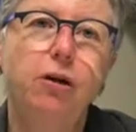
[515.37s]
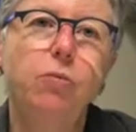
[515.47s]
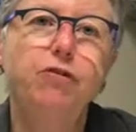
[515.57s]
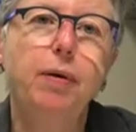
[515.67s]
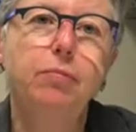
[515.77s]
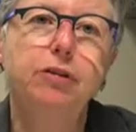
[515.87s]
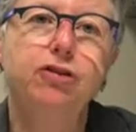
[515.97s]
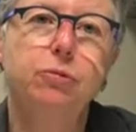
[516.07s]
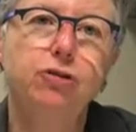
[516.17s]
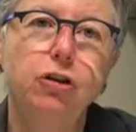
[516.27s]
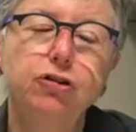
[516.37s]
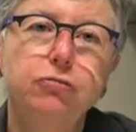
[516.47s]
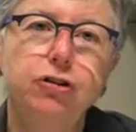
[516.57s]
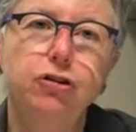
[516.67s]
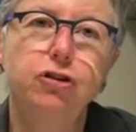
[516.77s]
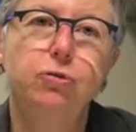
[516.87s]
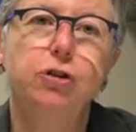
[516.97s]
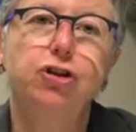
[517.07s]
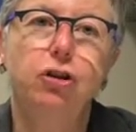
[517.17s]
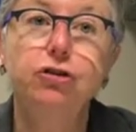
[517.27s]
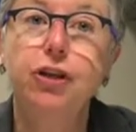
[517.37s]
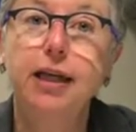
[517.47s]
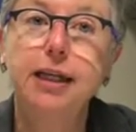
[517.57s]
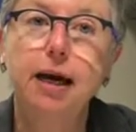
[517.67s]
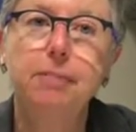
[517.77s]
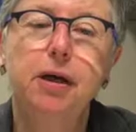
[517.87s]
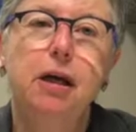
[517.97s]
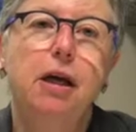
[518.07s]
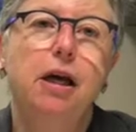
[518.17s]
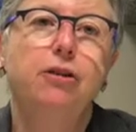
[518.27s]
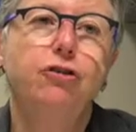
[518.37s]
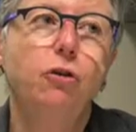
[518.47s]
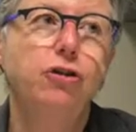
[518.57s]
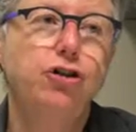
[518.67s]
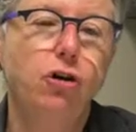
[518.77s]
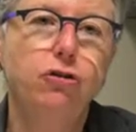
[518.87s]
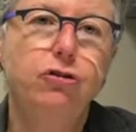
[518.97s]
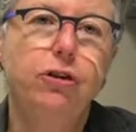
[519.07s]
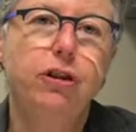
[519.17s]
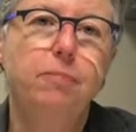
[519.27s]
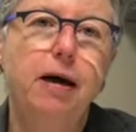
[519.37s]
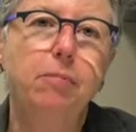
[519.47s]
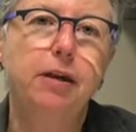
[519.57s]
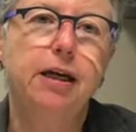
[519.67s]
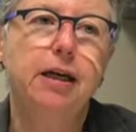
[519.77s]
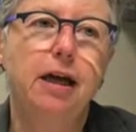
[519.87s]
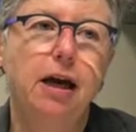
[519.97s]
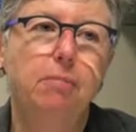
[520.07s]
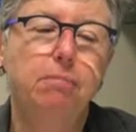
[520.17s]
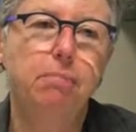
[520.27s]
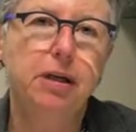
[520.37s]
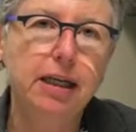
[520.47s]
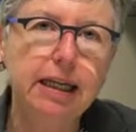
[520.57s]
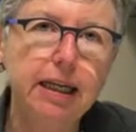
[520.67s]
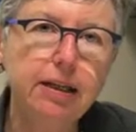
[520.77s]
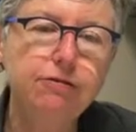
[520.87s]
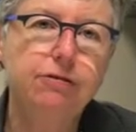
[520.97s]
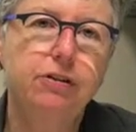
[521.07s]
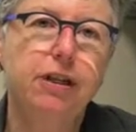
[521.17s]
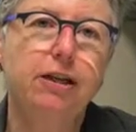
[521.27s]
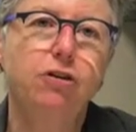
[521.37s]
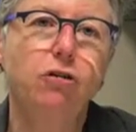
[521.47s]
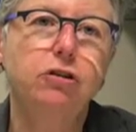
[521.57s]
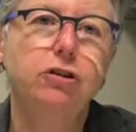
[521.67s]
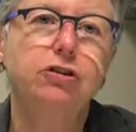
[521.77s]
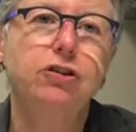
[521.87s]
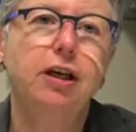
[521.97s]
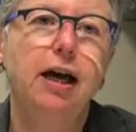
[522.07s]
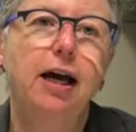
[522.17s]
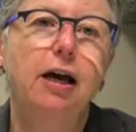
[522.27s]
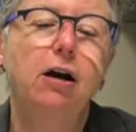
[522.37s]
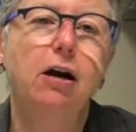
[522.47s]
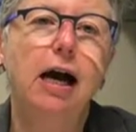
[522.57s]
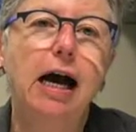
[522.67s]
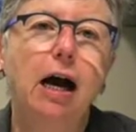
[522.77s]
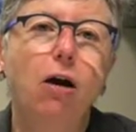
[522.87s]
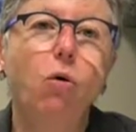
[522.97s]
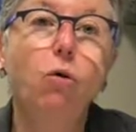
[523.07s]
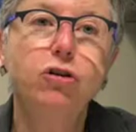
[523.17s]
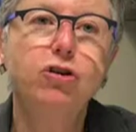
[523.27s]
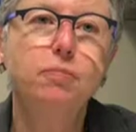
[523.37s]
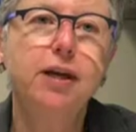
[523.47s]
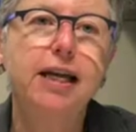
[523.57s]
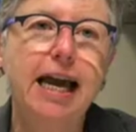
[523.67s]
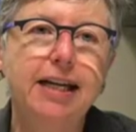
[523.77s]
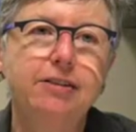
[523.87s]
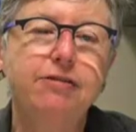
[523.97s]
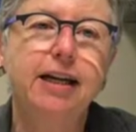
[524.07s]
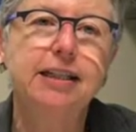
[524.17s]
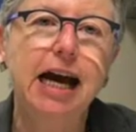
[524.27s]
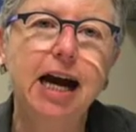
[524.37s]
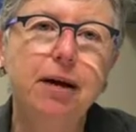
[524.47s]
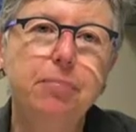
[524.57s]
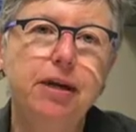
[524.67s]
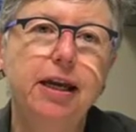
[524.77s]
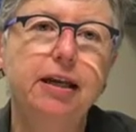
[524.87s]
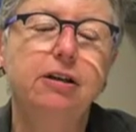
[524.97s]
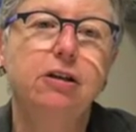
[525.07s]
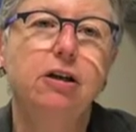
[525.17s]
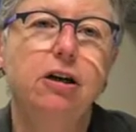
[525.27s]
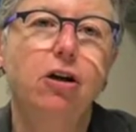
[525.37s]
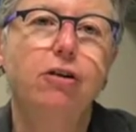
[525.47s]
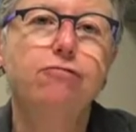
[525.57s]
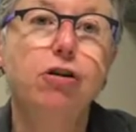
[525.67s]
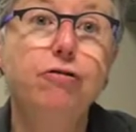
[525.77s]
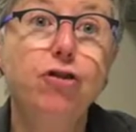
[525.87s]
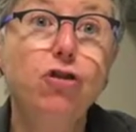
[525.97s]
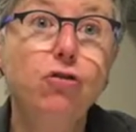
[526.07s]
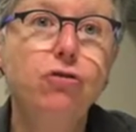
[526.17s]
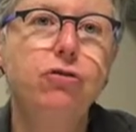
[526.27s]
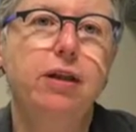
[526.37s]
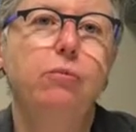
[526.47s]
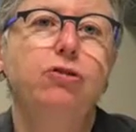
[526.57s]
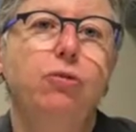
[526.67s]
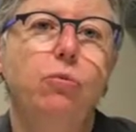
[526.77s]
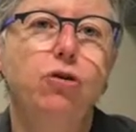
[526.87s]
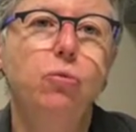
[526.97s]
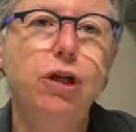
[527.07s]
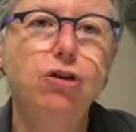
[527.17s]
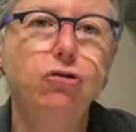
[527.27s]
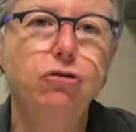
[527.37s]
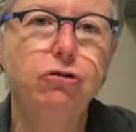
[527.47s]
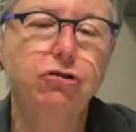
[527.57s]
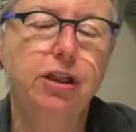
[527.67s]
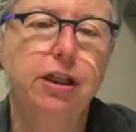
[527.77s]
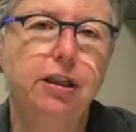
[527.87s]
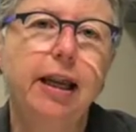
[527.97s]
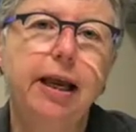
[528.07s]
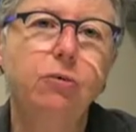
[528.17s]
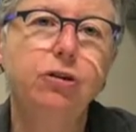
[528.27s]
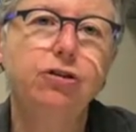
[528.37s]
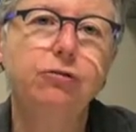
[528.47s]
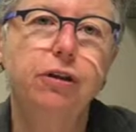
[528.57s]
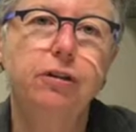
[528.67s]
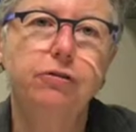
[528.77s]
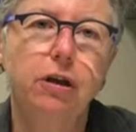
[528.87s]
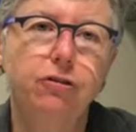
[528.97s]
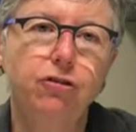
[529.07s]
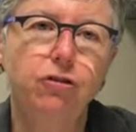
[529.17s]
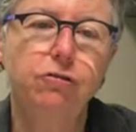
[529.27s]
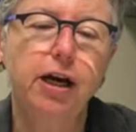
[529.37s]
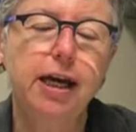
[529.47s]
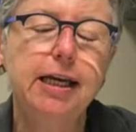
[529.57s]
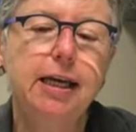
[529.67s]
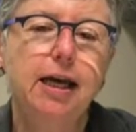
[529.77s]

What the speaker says: And we've published some social research which shows that gap. So it shows that the public believe that doctors ought to be, and in fact are being, kind of reviewed. That was the word we used in the language of the survey.